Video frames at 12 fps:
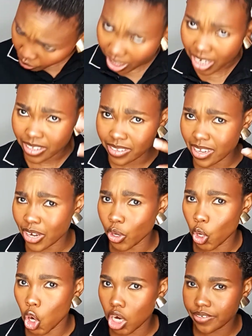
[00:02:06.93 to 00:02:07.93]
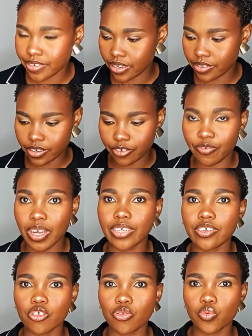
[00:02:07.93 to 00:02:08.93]
your curls are not as
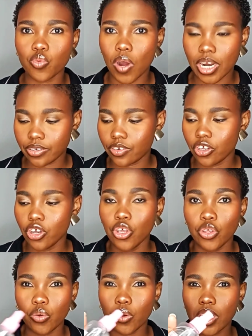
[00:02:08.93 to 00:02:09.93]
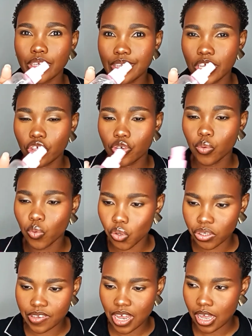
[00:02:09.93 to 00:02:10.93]
refined as you want. You're gonna take your
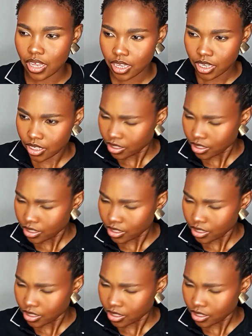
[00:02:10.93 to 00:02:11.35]
water